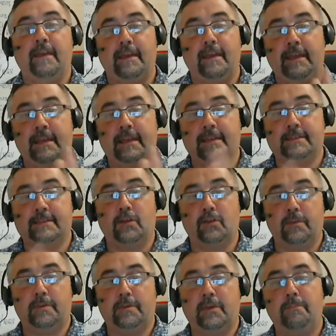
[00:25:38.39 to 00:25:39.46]
He has
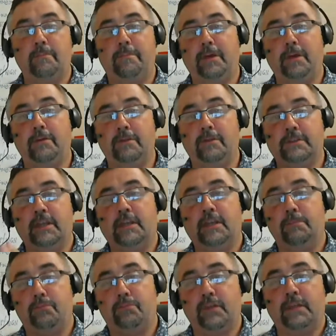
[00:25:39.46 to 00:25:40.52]
other components that he can
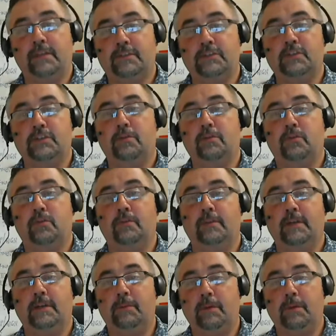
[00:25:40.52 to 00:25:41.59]
bring to Zukul,
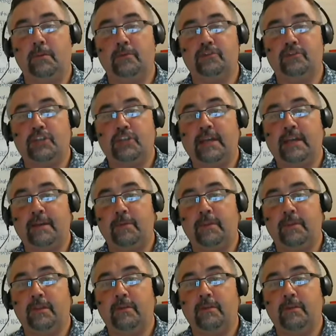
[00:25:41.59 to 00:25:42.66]
and we will share that
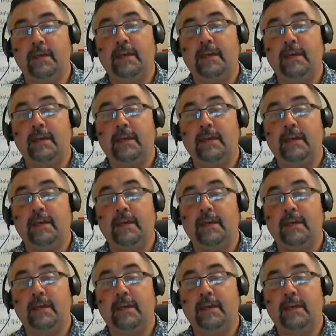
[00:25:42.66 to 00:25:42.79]
with you.